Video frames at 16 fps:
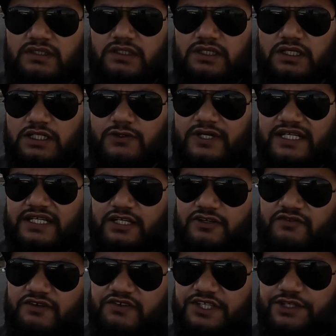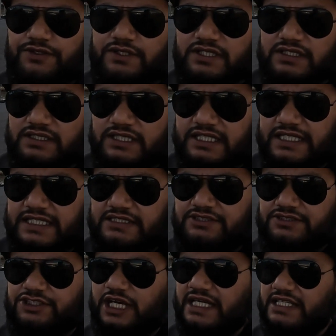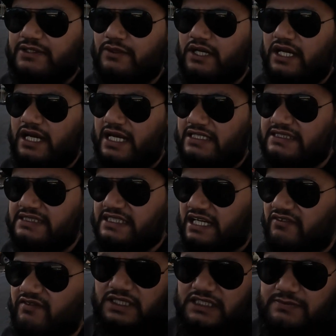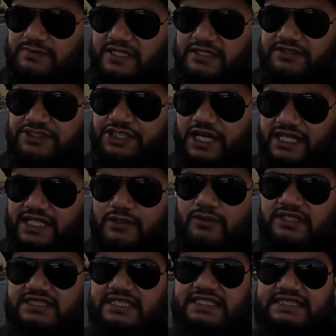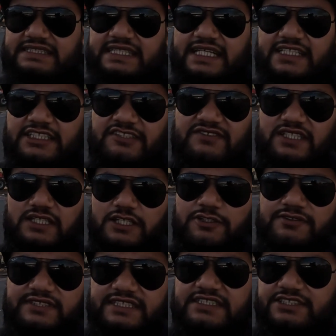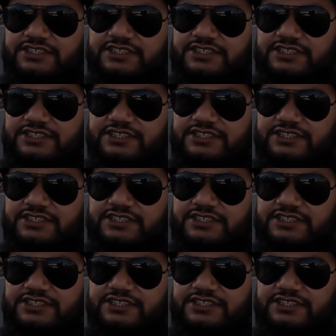A quick overview. The Jaguar XF has been Jaguar's executive saloon since